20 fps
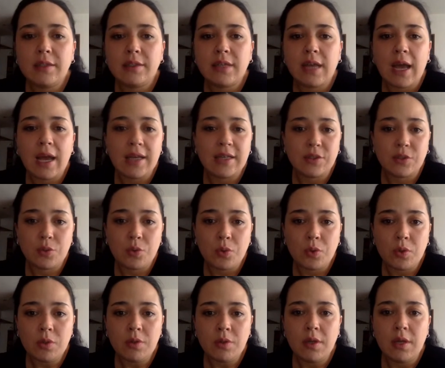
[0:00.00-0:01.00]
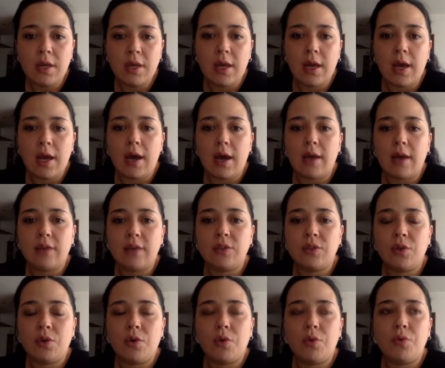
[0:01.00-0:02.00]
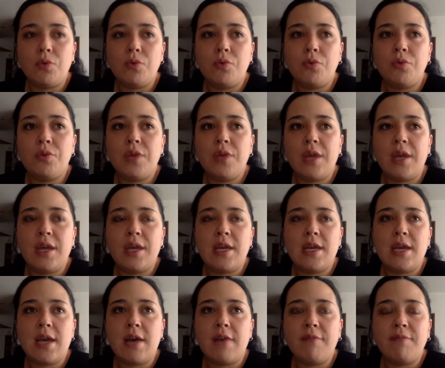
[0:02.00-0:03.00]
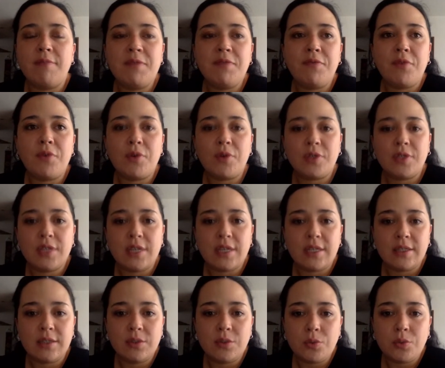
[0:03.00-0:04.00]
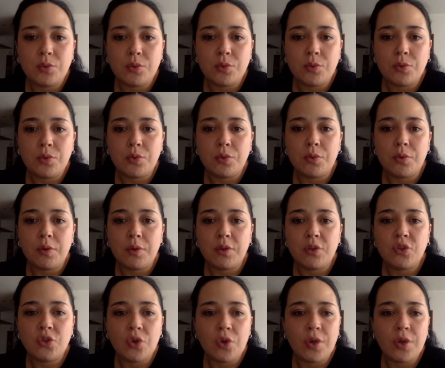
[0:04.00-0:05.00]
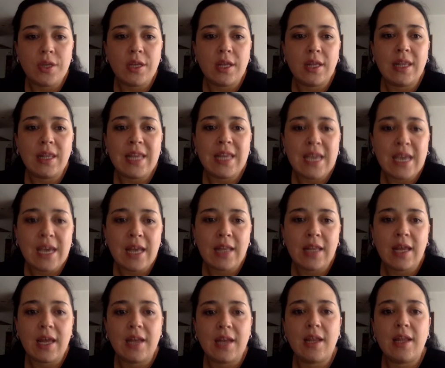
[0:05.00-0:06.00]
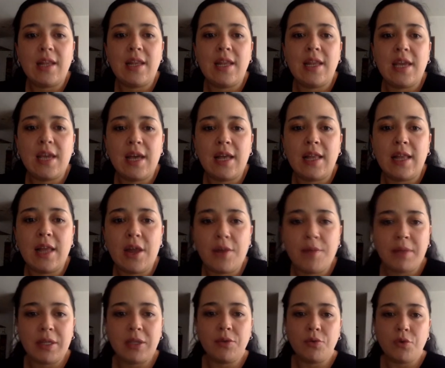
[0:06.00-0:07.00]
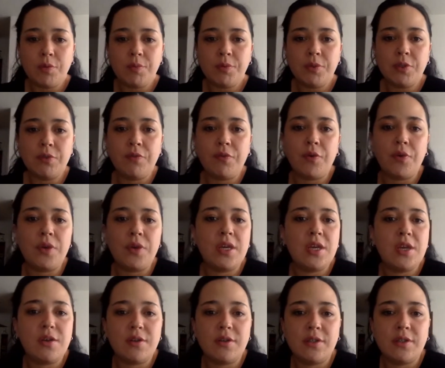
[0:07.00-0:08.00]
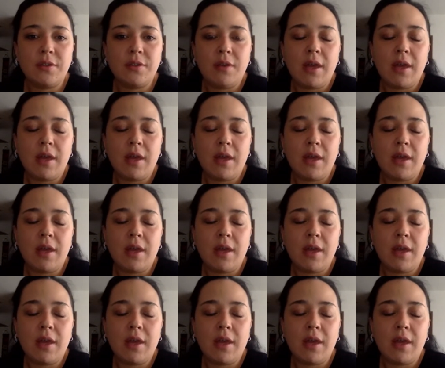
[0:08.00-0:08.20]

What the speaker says: high school. So they have been forced to join legal and illegal armed groups for years.